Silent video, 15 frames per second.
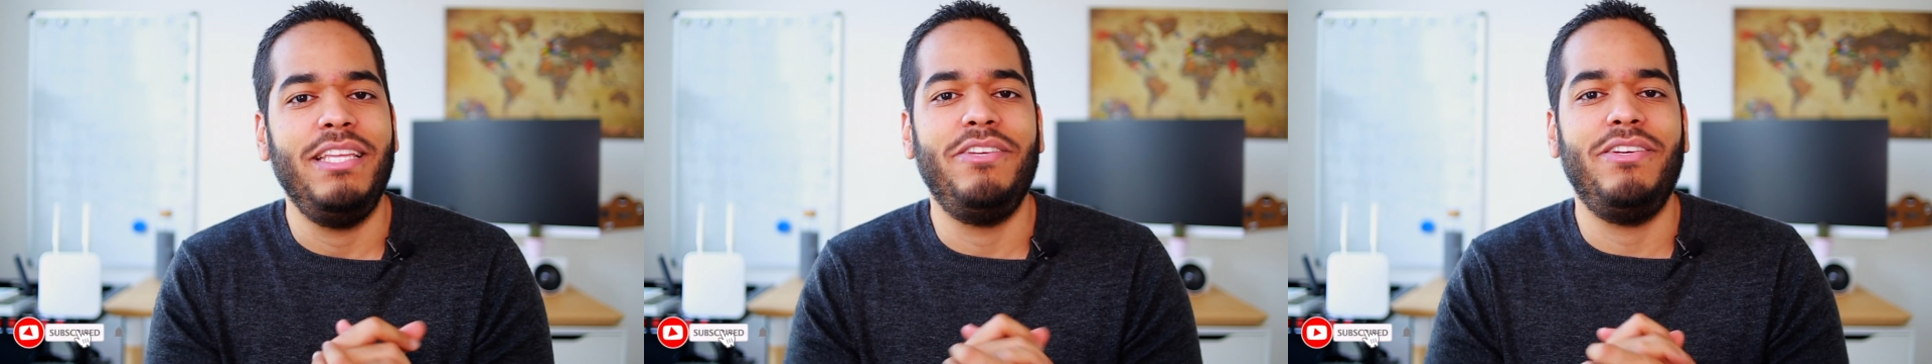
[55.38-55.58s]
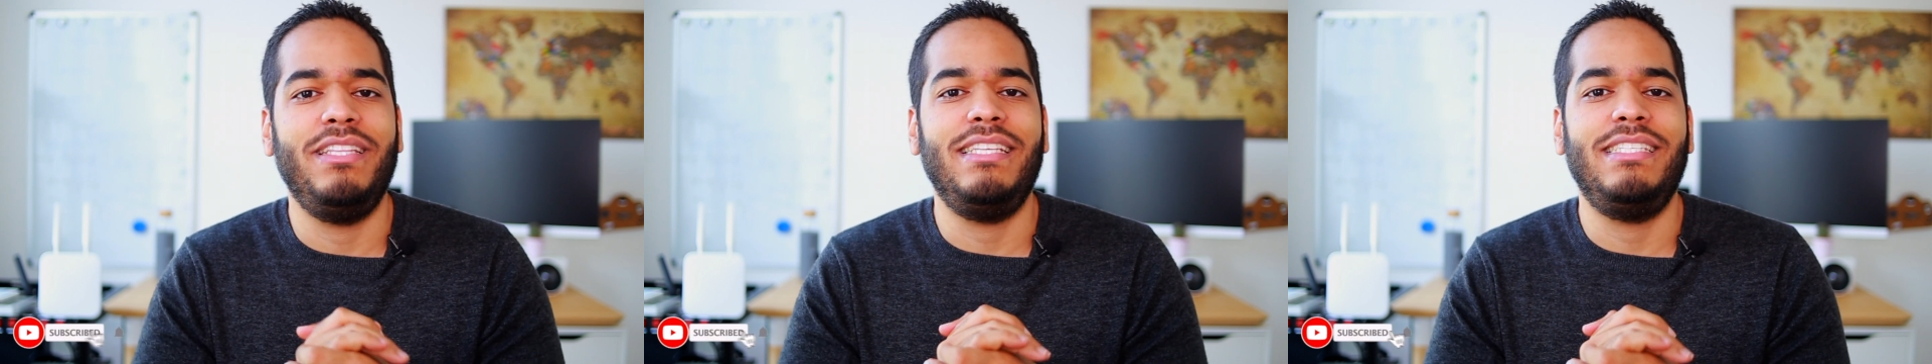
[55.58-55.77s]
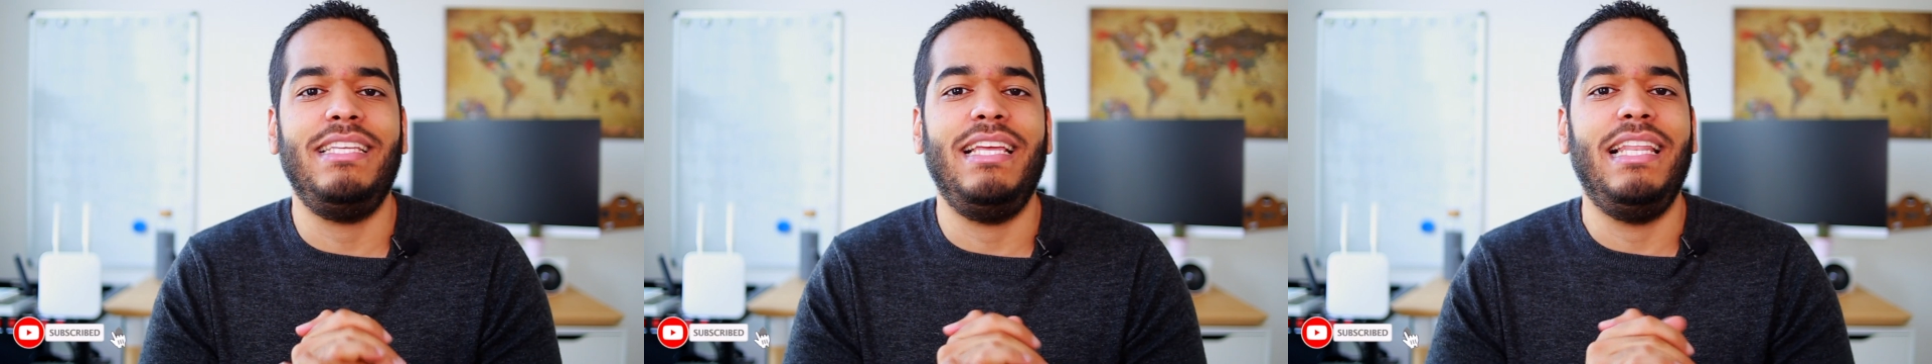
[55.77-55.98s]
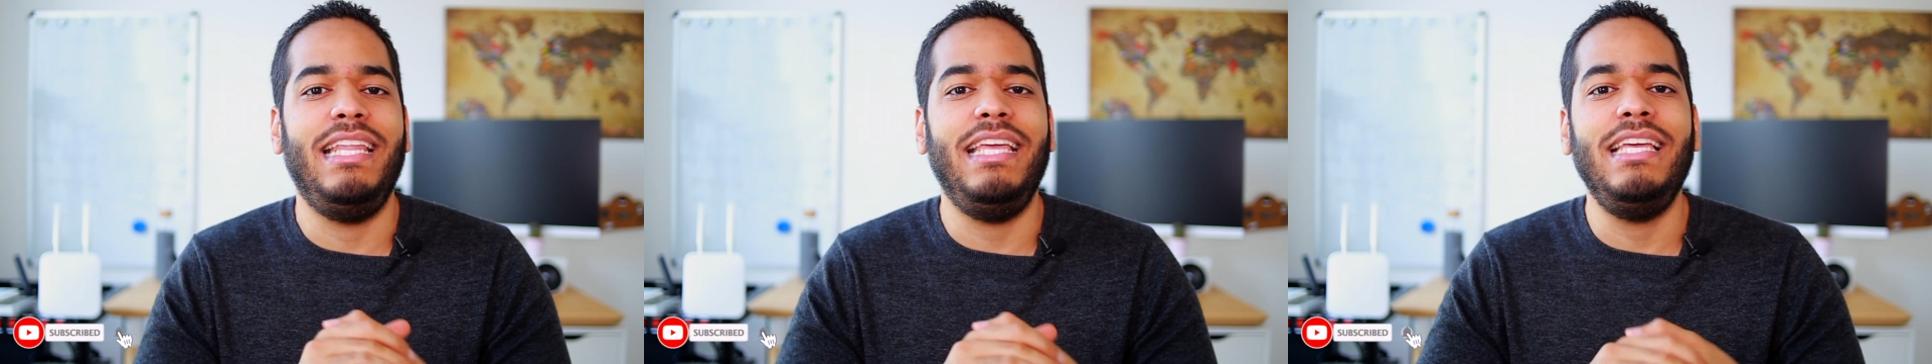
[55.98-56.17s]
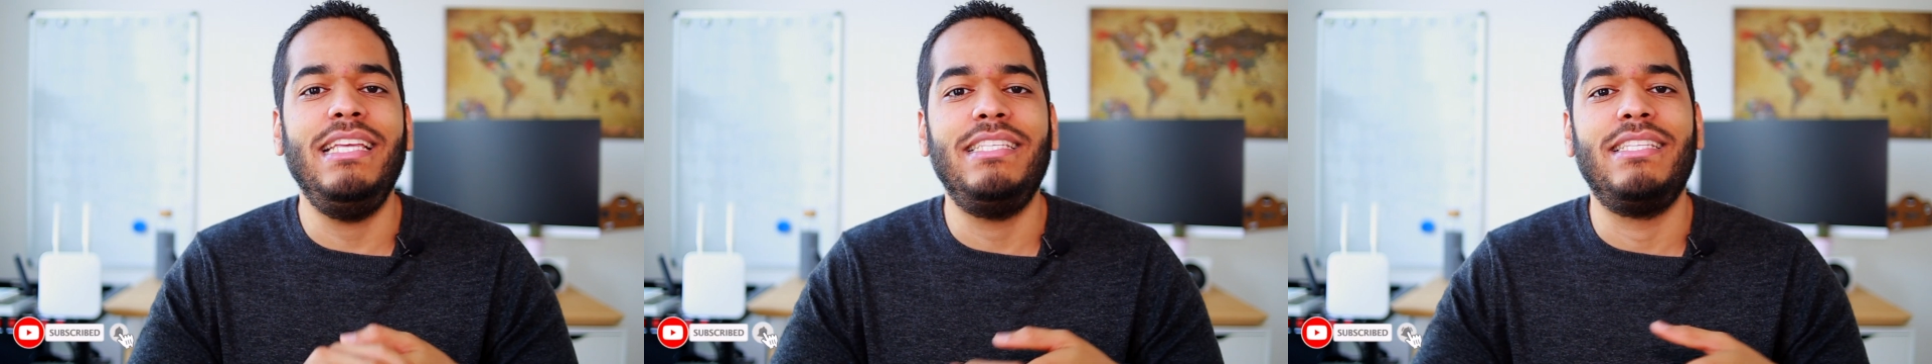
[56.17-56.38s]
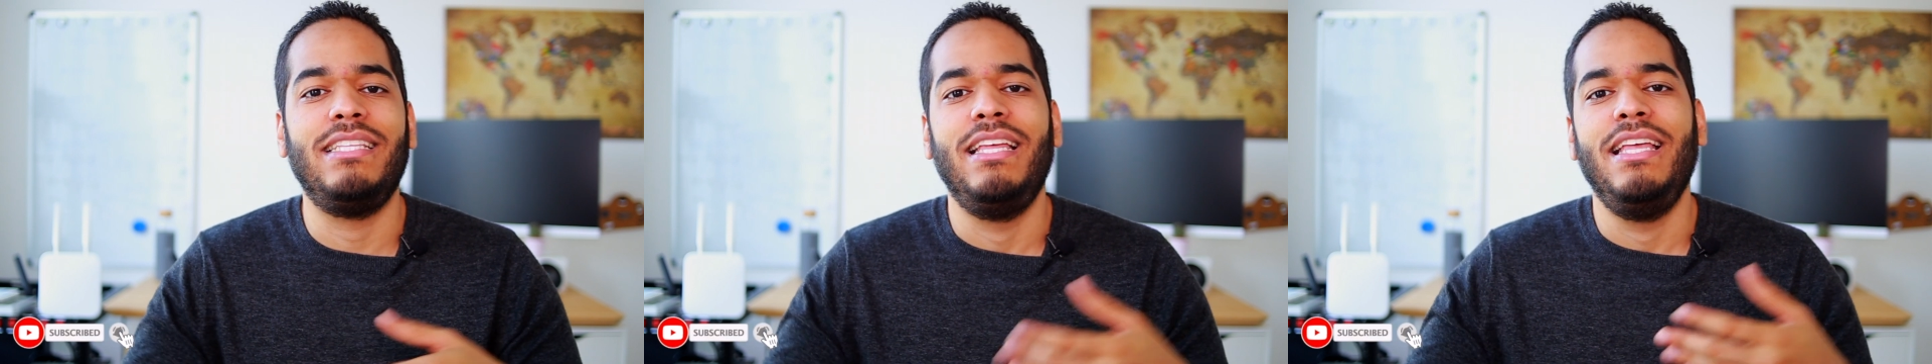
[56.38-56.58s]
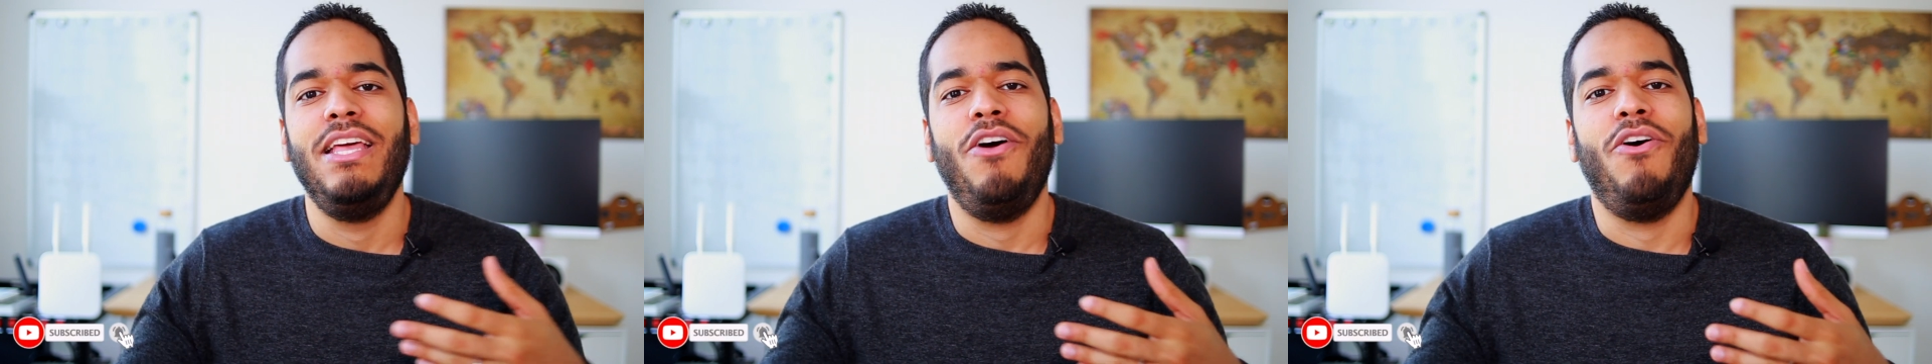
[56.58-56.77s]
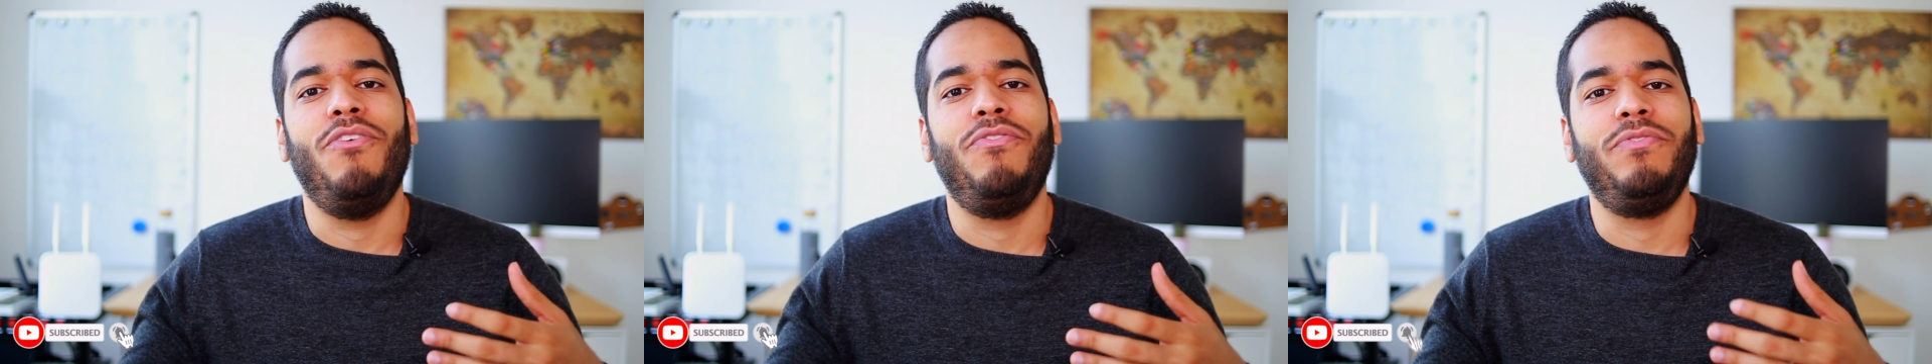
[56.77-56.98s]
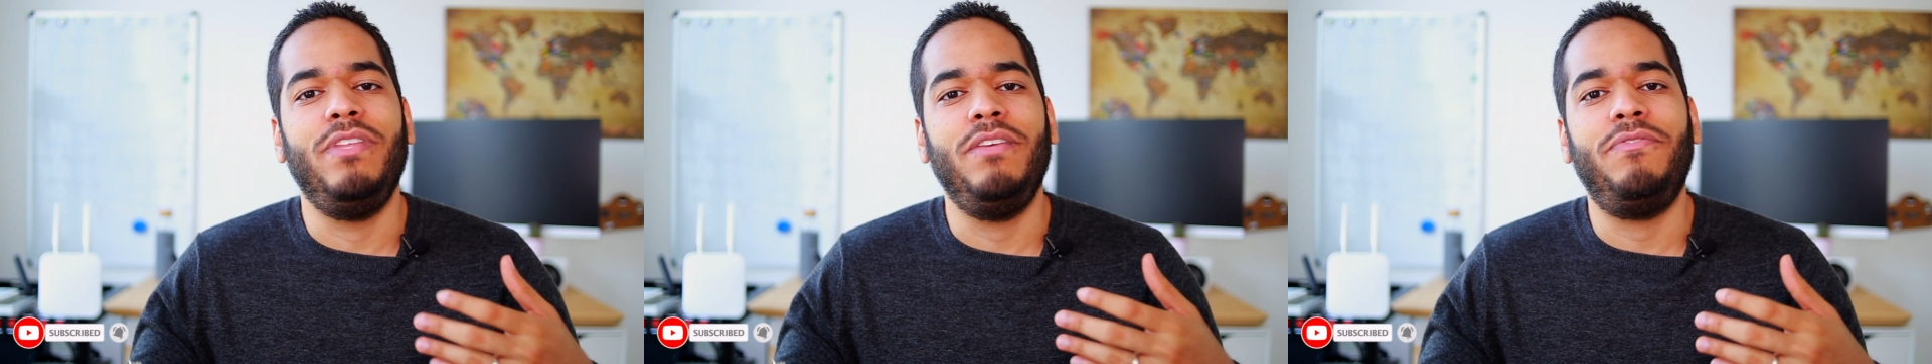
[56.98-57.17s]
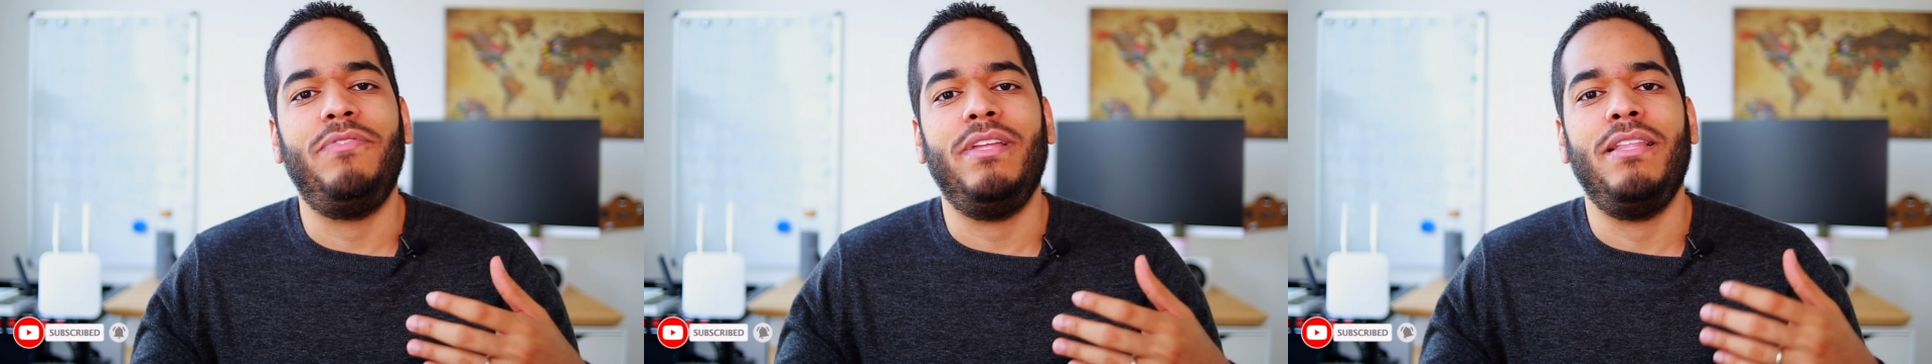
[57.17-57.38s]
You're going to see a list of
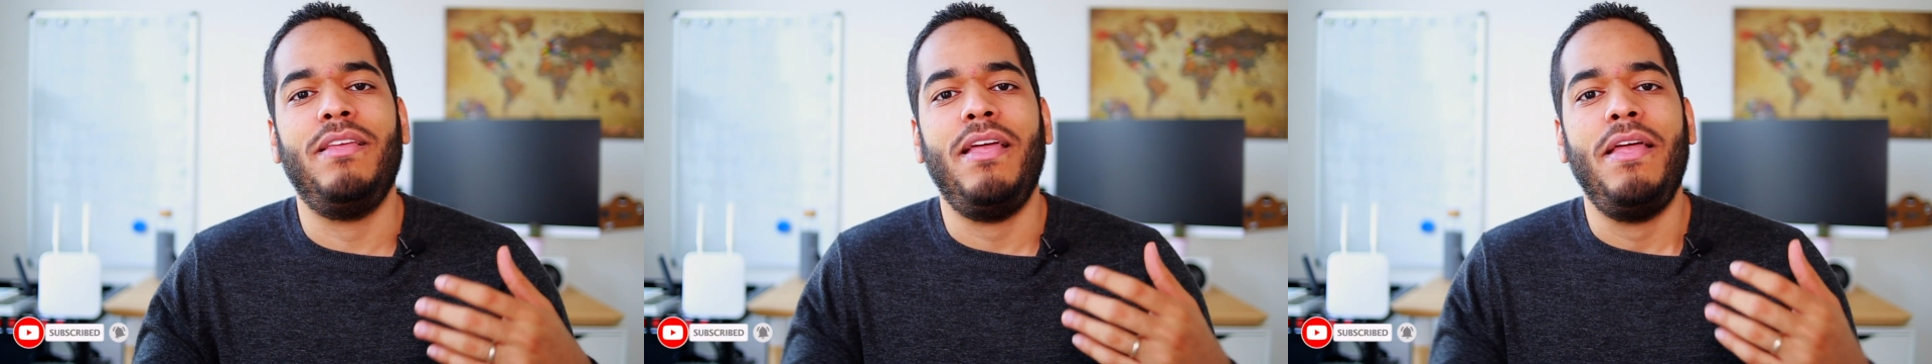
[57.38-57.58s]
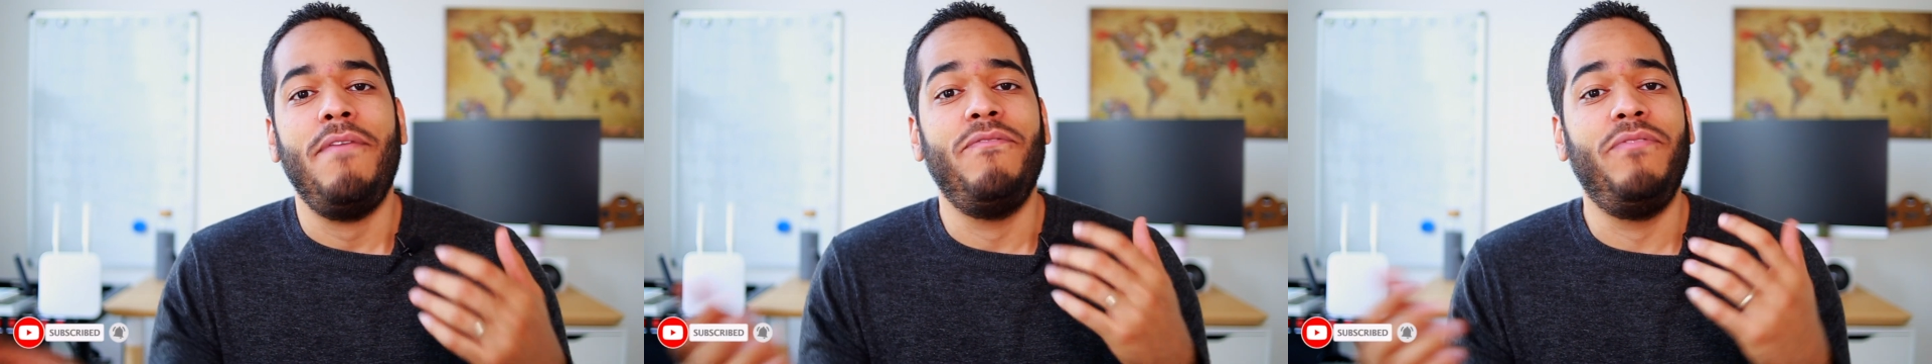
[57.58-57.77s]
different uh,